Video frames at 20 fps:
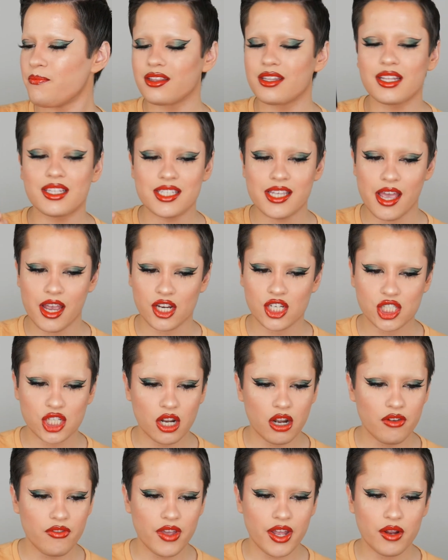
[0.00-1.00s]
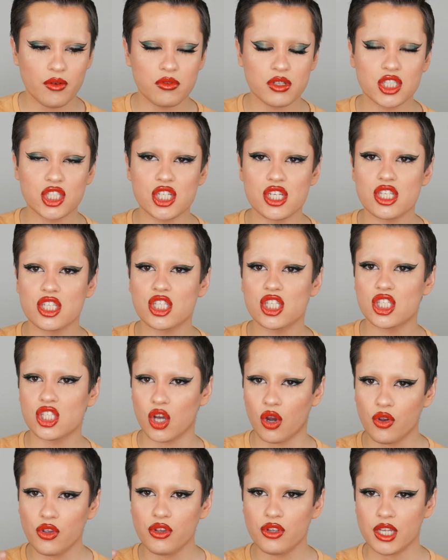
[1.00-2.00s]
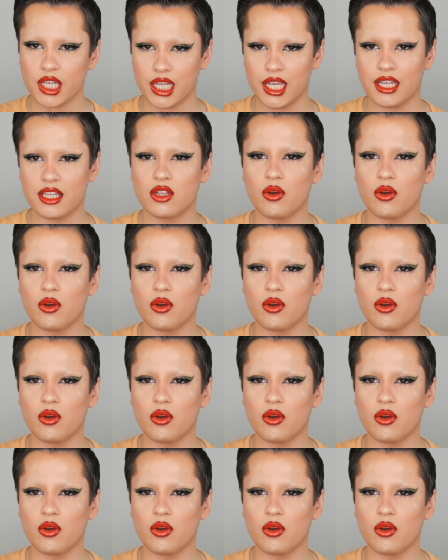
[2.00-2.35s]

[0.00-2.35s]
The texture of it, it was just so unique.